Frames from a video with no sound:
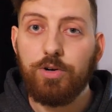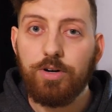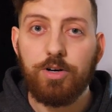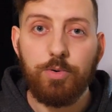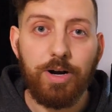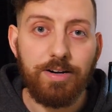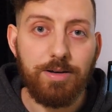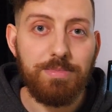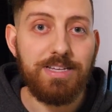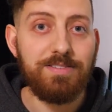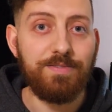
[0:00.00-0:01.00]
your
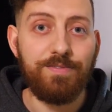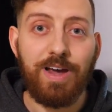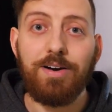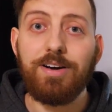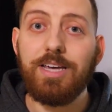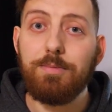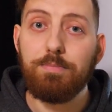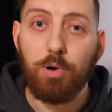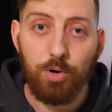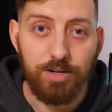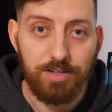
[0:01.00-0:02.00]
aquarium is very
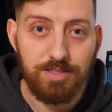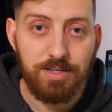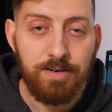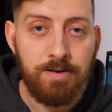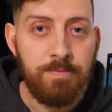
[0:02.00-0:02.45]
important.